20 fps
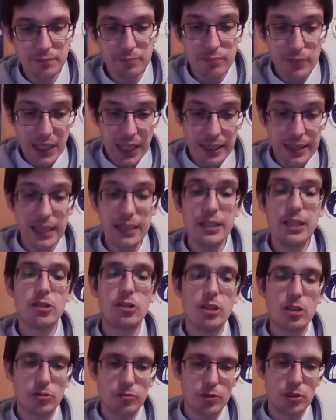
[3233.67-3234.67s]
And then there
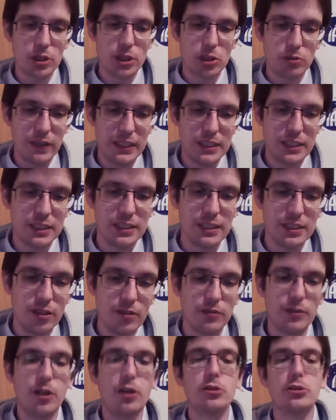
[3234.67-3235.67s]
are, of course, questions
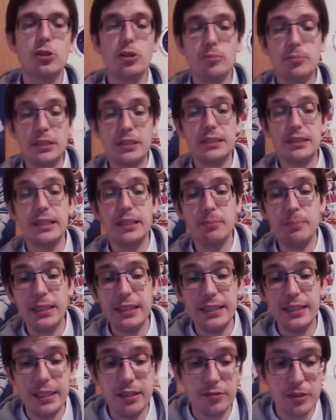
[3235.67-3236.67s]
of long-term
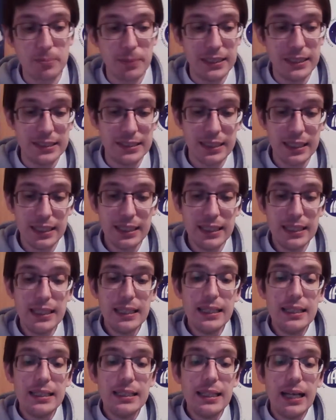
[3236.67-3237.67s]
sustainability of space
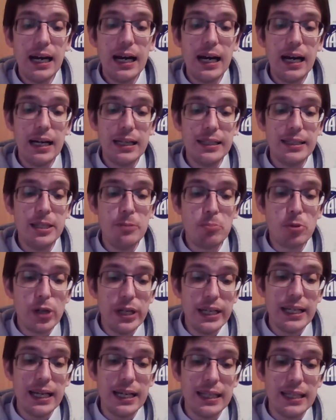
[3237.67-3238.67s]

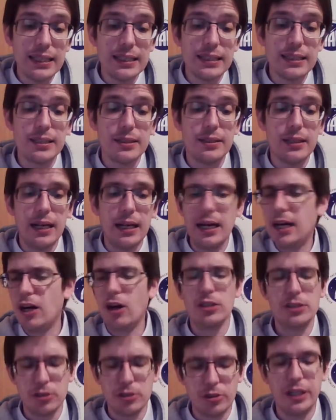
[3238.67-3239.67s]
debris and,
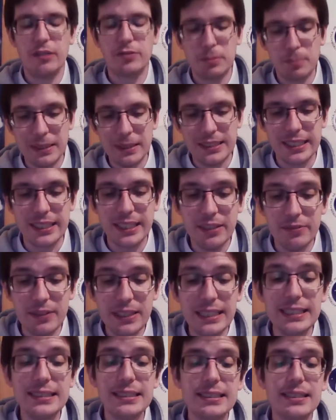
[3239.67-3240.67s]
of space
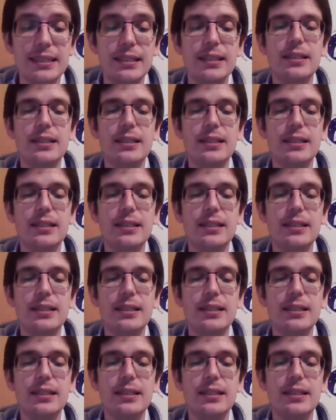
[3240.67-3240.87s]
activities.